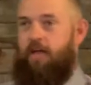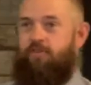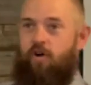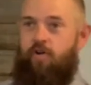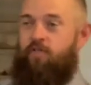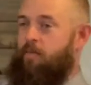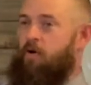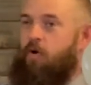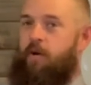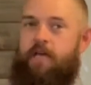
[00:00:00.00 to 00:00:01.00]
and turn from it,
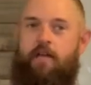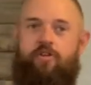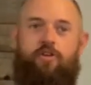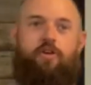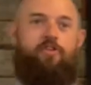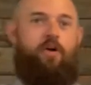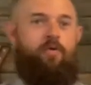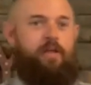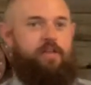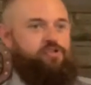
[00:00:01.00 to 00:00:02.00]
or we can
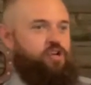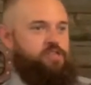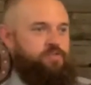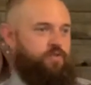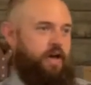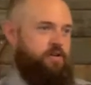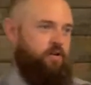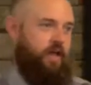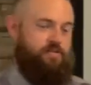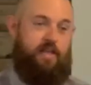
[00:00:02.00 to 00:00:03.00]
condone it and justify it in
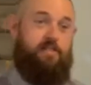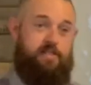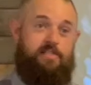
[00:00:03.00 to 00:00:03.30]
our lives. Now,